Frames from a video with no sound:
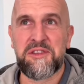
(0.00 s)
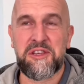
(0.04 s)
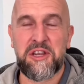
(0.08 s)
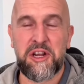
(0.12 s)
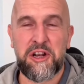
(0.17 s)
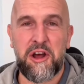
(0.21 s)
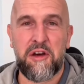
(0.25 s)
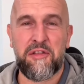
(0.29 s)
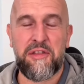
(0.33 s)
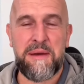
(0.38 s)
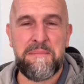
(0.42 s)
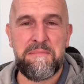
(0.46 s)
you
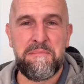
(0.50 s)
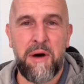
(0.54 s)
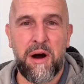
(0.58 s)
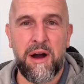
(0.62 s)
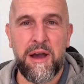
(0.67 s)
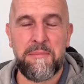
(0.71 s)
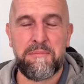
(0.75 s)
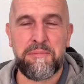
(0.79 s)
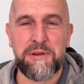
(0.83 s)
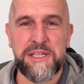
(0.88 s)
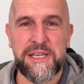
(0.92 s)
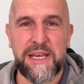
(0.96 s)
know, they
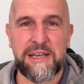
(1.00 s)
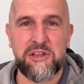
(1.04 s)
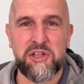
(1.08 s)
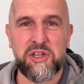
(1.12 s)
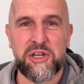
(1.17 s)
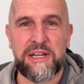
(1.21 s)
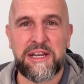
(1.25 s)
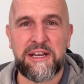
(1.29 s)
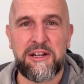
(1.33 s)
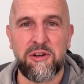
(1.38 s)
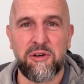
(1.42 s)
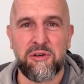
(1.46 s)
might
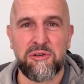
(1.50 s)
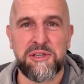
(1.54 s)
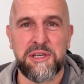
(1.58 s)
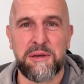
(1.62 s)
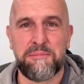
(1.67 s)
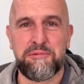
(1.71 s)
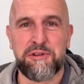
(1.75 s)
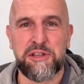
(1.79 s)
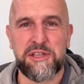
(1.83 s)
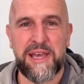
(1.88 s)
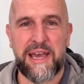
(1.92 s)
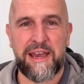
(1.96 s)
potentially look to
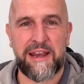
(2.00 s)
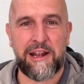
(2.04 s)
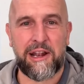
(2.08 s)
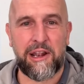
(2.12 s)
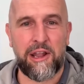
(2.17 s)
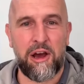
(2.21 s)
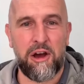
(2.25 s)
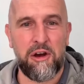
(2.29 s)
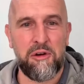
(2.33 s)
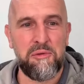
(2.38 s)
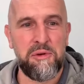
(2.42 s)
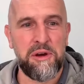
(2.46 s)
protect
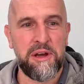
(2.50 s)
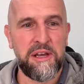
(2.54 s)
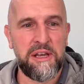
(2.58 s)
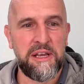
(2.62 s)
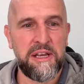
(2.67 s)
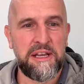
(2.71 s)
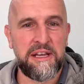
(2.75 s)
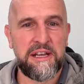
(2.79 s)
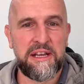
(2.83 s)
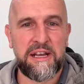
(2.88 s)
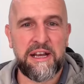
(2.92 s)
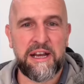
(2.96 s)
Lowe
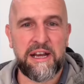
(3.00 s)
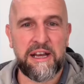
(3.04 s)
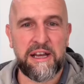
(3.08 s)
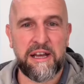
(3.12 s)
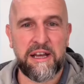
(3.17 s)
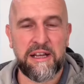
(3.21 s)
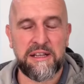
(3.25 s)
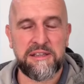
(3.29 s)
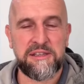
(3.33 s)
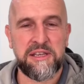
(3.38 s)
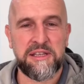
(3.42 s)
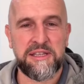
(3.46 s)

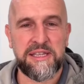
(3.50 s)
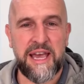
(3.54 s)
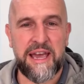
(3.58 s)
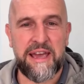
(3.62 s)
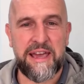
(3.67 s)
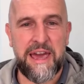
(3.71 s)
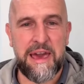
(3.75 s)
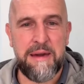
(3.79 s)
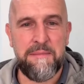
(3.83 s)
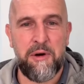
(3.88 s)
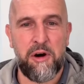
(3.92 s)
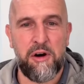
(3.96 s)
to
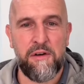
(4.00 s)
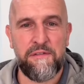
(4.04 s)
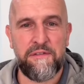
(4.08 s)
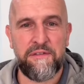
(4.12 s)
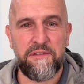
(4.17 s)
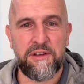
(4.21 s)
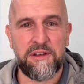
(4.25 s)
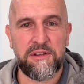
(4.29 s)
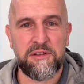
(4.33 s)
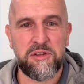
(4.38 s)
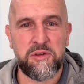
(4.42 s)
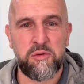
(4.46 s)
take him off
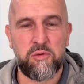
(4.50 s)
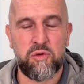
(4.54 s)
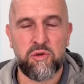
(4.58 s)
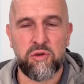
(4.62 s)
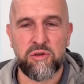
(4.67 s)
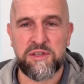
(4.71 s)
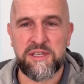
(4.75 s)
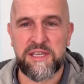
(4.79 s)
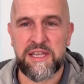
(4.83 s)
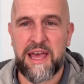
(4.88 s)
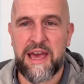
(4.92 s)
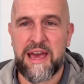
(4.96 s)

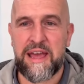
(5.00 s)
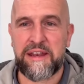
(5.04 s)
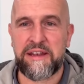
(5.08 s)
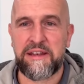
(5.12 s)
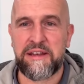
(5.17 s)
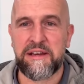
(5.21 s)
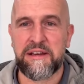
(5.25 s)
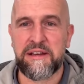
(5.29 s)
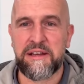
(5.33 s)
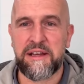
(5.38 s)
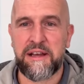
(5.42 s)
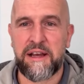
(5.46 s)
towards the
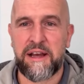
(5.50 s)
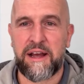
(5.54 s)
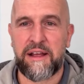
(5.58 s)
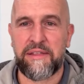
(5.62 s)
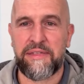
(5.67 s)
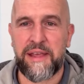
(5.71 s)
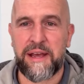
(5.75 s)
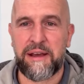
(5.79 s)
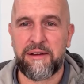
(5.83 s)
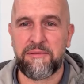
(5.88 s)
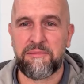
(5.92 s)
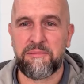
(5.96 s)
end.
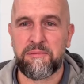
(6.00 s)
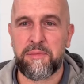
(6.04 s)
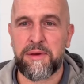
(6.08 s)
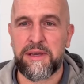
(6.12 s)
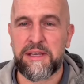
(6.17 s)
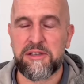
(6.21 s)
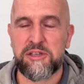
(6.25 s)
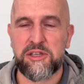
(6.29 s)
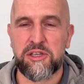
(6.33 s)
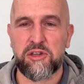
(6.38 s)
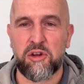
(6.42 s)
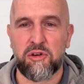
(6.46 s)
And that
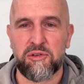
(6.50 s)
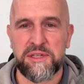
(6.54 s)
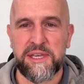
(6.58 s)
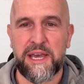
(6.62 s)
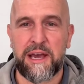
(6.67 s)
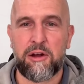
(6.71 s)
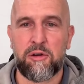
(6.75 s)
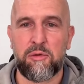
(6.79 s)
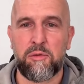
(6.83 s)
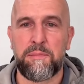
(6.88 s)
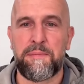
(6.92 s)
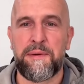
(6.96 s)
means
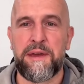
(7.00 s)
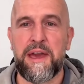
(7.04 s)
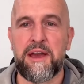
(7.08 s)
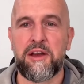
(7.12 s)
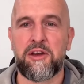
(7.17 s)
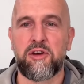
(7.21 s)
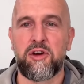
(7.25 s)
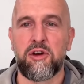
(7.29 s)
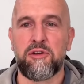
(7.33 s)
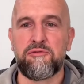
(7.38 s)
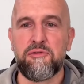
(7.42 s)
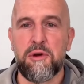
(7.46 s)
Stockdale will be a
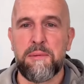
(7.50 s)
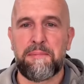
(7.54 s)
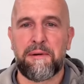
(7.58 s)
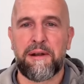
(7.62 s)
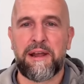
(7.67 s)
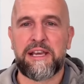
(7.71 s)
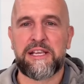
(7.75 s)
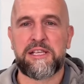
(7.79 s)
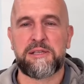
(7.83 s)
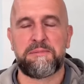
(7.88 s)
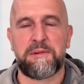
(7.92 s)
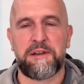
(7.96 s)
good
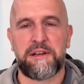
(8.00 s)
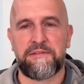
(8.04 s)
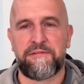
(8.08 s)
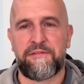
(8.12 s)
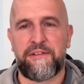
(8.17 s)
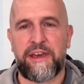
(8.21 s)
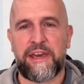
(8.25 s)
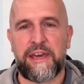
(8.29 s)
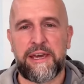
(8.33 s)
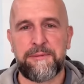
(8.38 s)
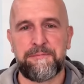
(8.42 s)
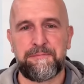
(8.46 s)
replacement
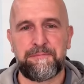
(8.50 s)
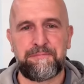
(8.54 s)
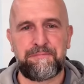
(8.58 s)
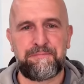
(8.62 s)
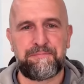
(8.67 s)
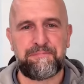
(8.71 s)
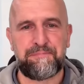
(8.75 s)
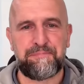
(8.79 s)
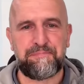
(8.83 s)
for him.